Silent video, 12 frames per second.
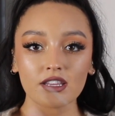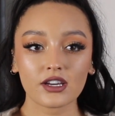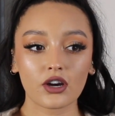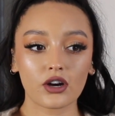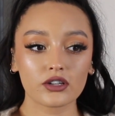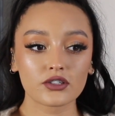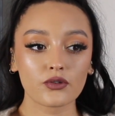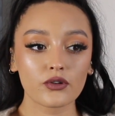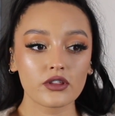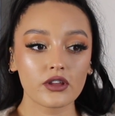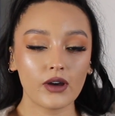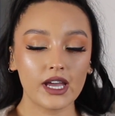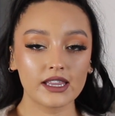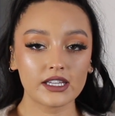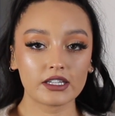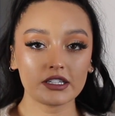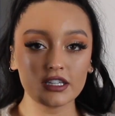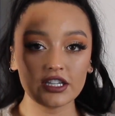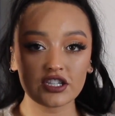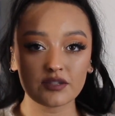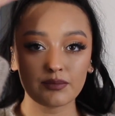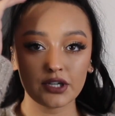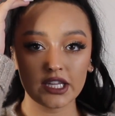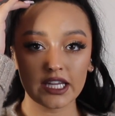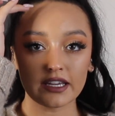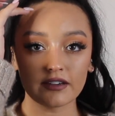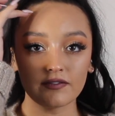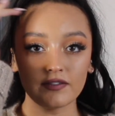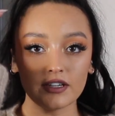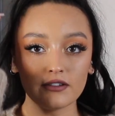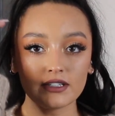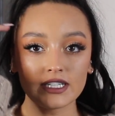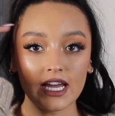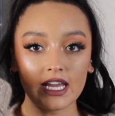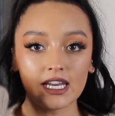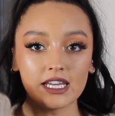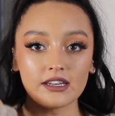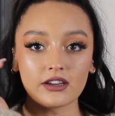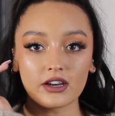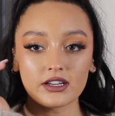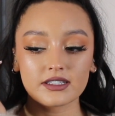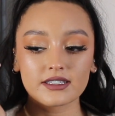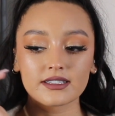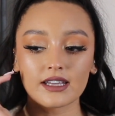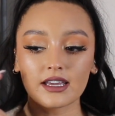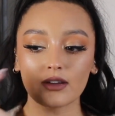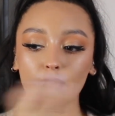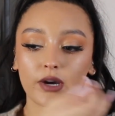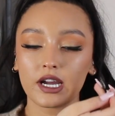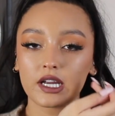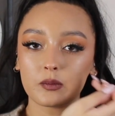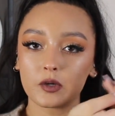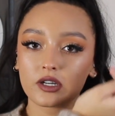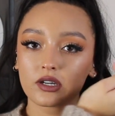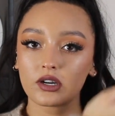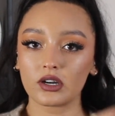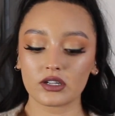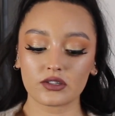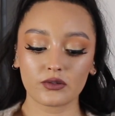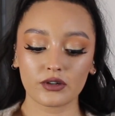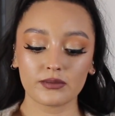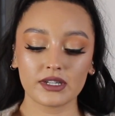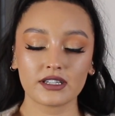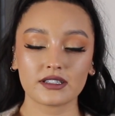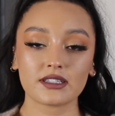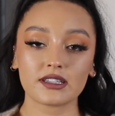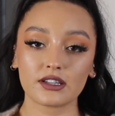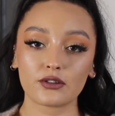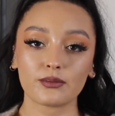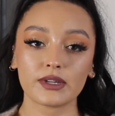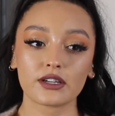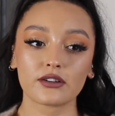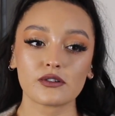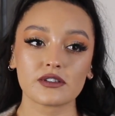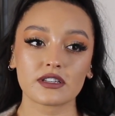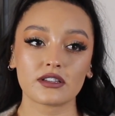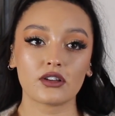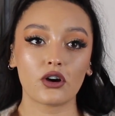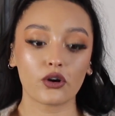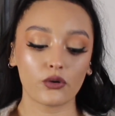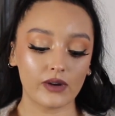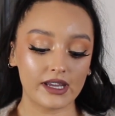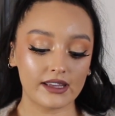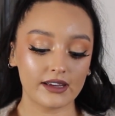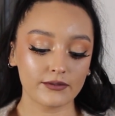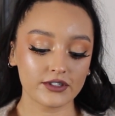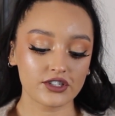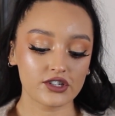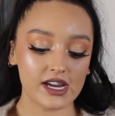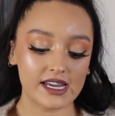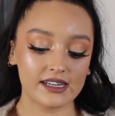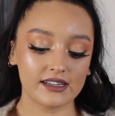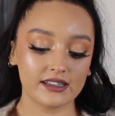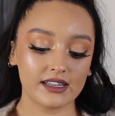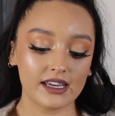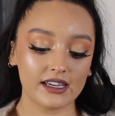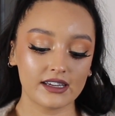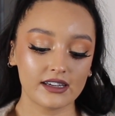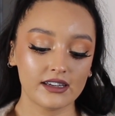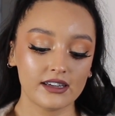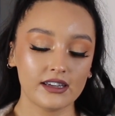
the contour though, I literally just put like a few tiny dots like where I want to contour because a little bit goes a long way. I was trying to like